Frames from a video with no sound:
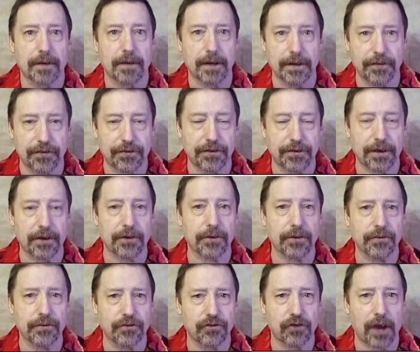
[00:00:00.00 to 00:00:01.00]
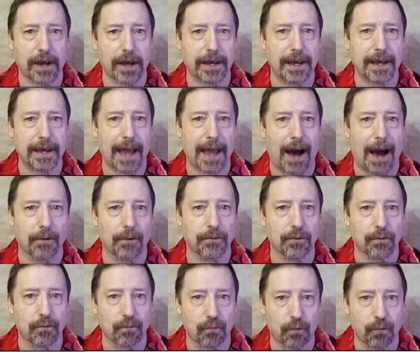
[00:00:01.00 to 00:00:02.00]
consider checking out
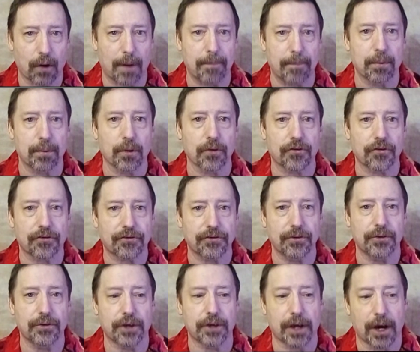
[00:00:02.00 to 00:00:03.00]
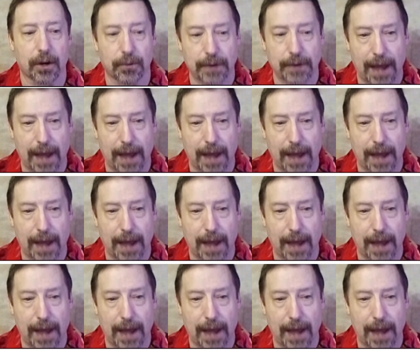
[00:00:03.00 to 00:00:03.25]
Rumble Studio.